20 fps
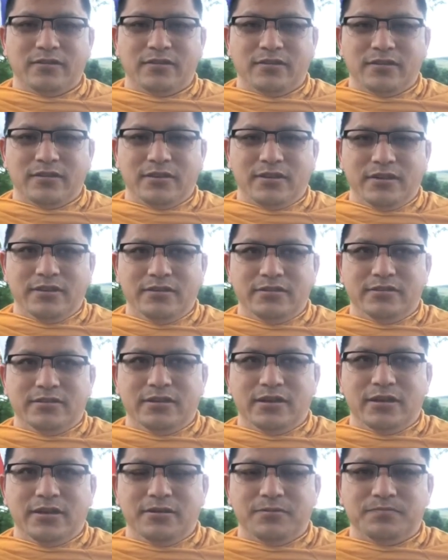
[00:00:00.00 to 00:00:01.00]
And
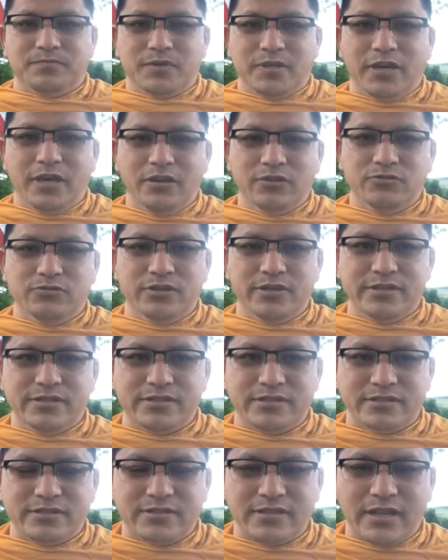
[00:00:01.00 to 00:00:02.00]
the
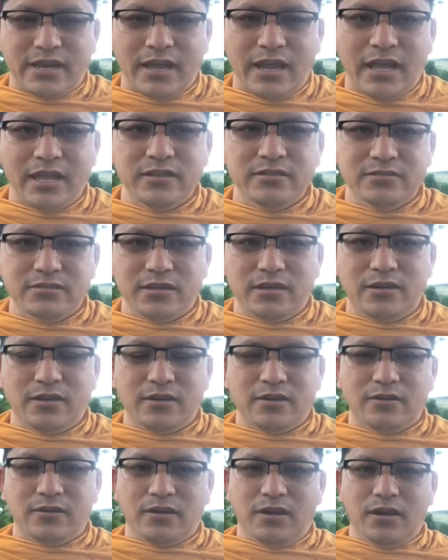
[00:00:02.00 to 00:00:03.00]
hindrances that
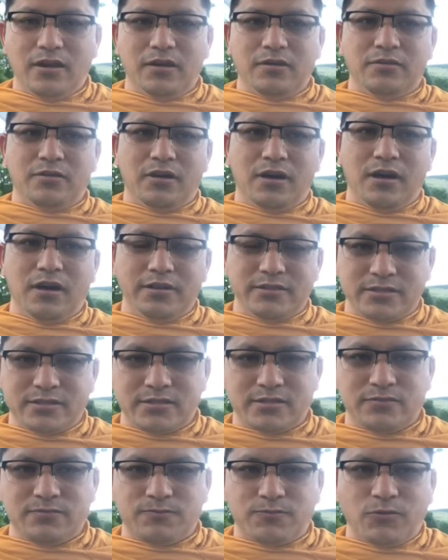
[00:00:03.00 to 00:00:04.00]
hinder us
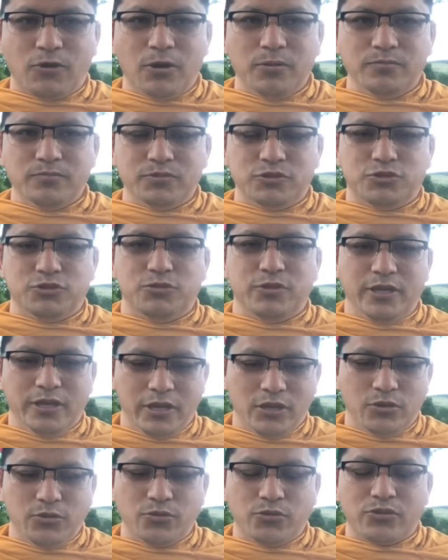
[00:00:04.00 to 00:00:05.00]
from
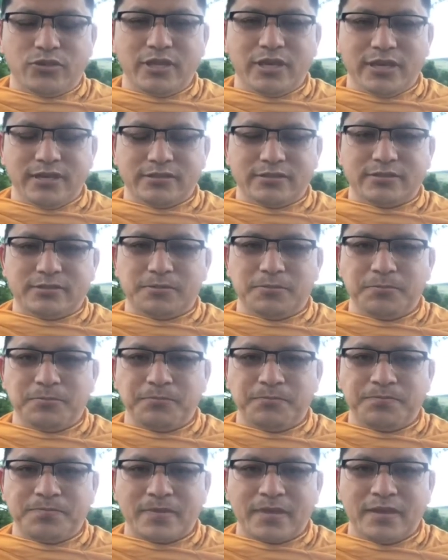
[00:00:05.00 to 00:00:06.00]
doing good things,
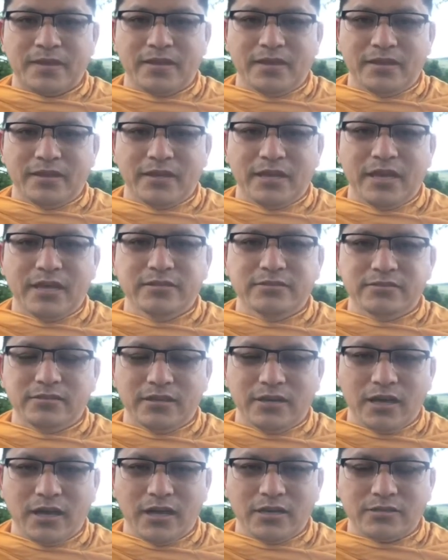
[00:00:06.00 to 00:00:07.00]

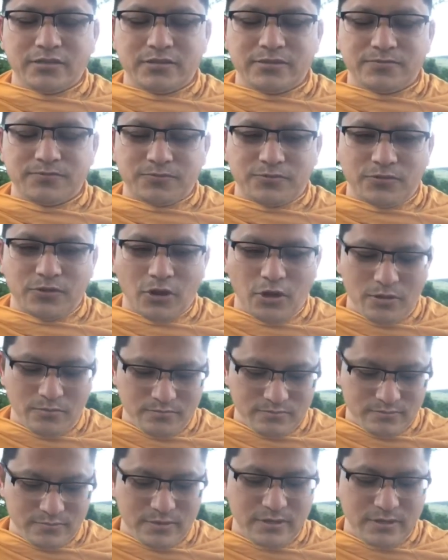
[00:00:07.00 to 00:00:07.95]
hinder us from